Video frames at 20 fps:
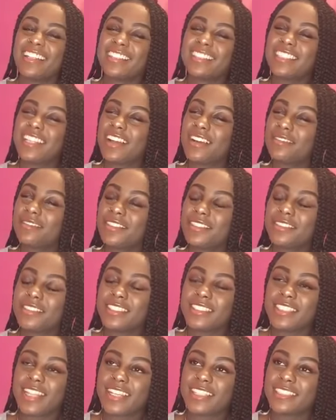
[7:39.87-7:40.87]
Tell me
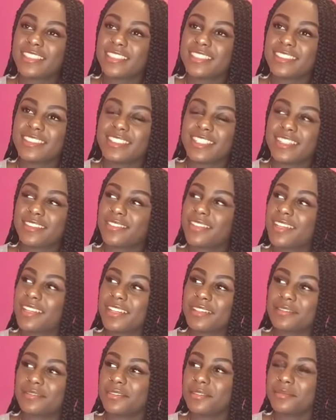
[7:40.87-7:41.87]
these accents ain't
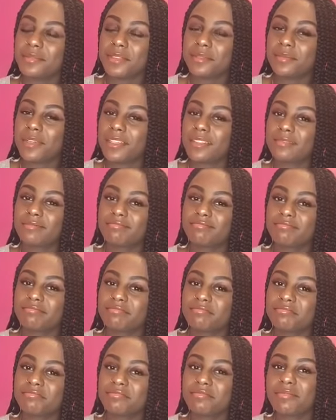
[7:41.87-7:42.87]
working for me, man
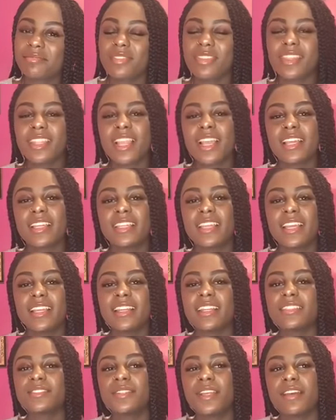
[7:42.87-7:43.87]
yeah
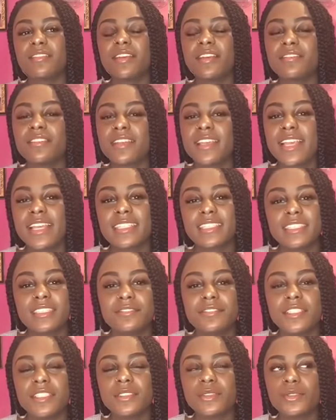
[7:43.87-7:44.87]
next we have FOK
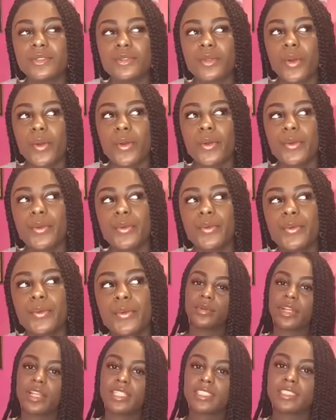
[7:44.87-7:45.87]
TV so
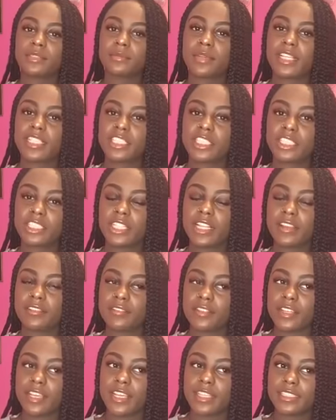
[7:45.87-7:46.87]
would I smash
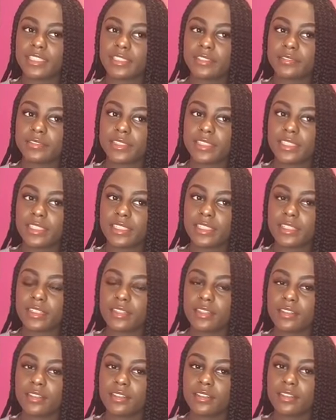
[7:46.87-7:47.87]
FOK TV
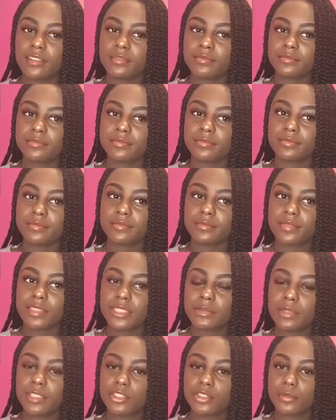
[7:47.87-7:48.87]
um
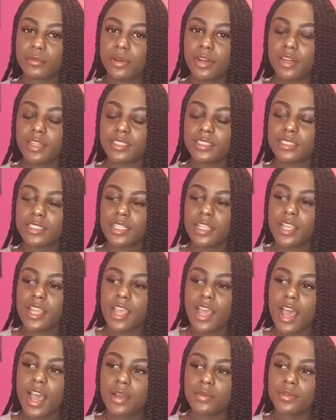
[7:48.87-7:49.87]
smash or pass
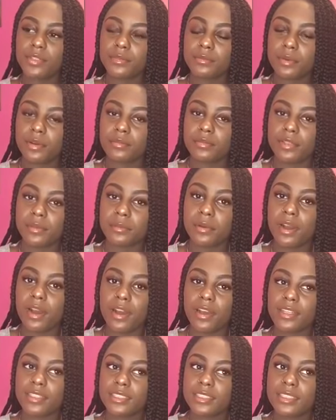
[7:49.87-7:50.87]
I would probably
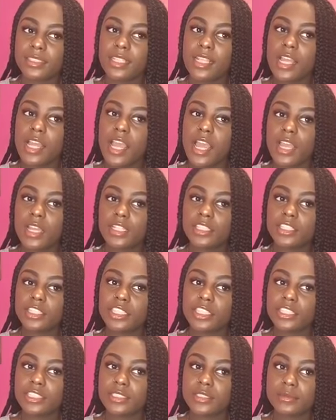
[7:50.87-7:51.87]
pass
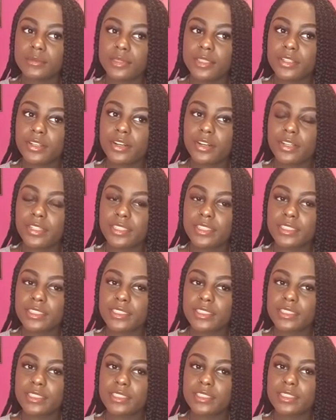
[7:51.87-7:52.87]
just
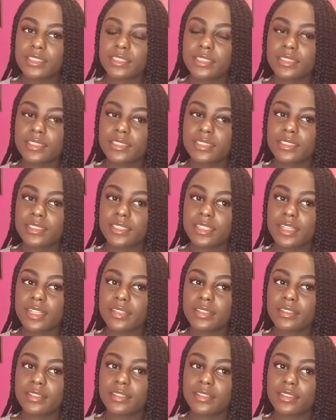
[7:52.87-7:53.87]
because
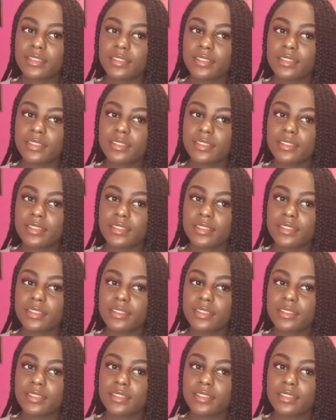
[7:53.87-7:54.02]
like